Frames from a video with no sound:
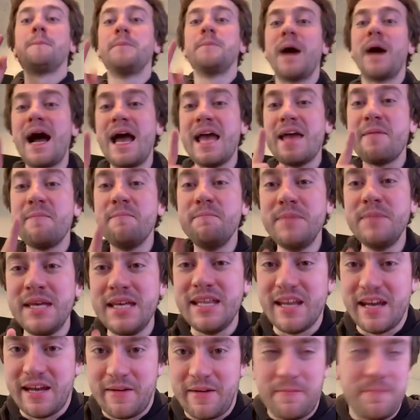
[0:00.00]
Buy a
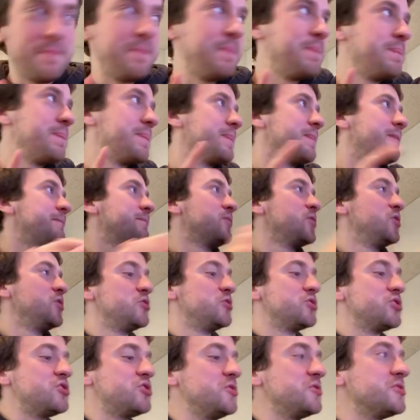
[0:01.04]
meeting. You
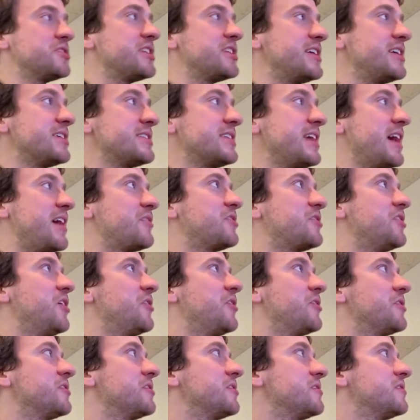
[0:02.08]
just use the discount
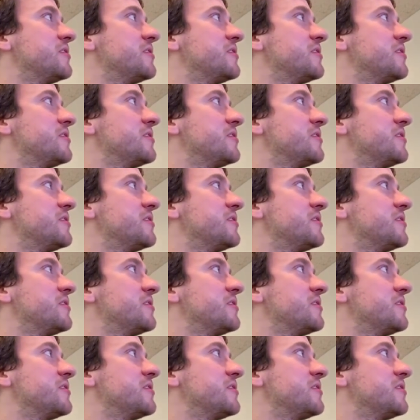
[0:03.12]
code.